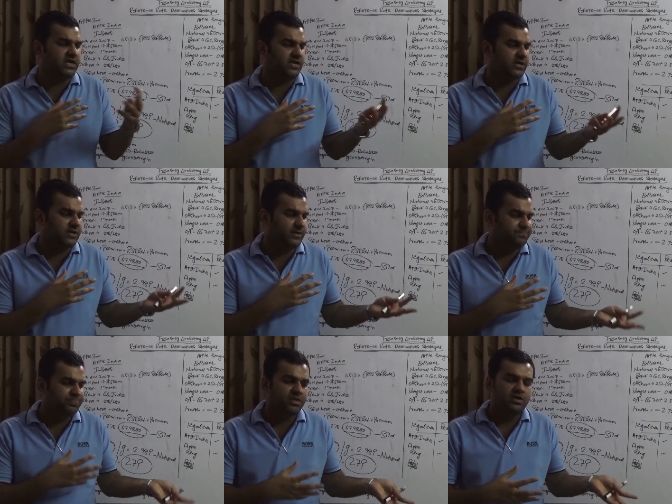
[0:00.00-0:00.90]
and uh,
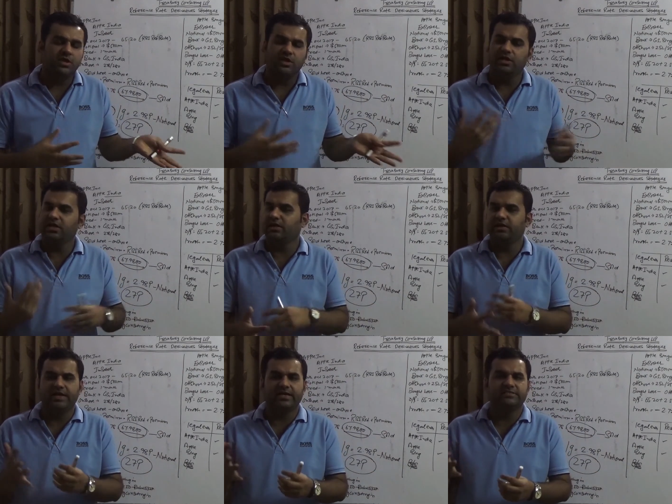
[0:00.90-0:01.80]

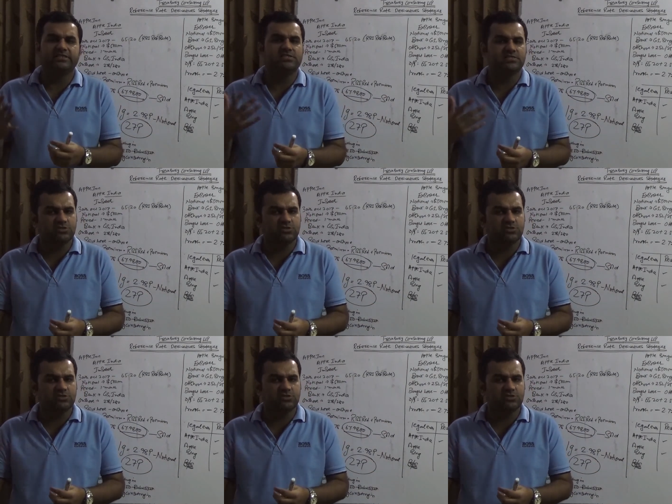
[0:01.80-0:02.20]
yearly end sales